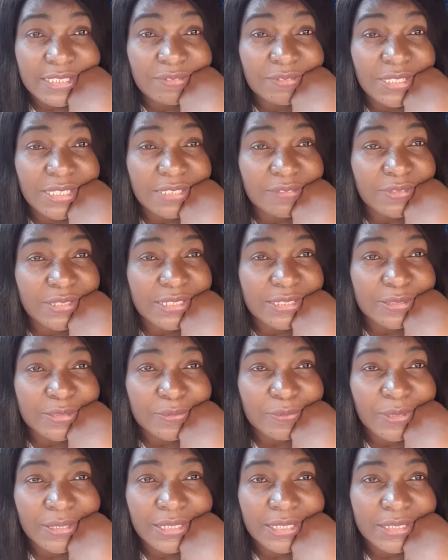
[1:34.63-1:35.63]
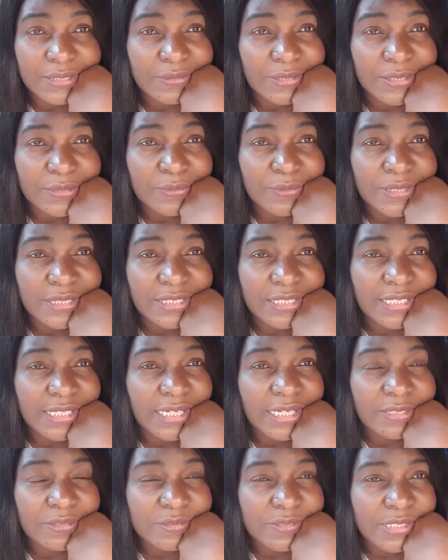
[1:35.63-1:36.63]
Even if it is one that you're doing in the
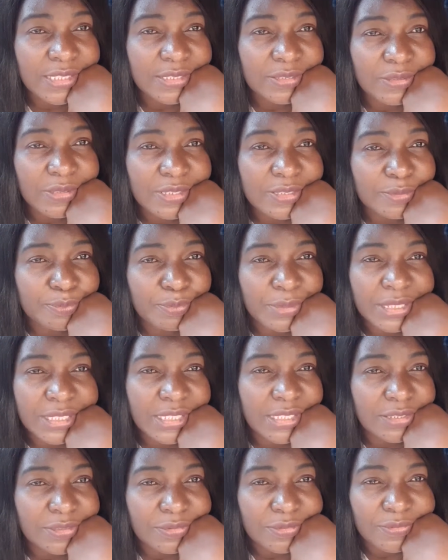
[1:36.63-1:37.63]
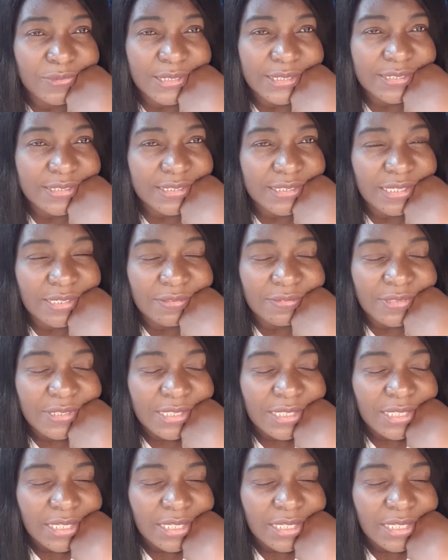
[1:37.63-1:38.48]
house and you are speaking to yourself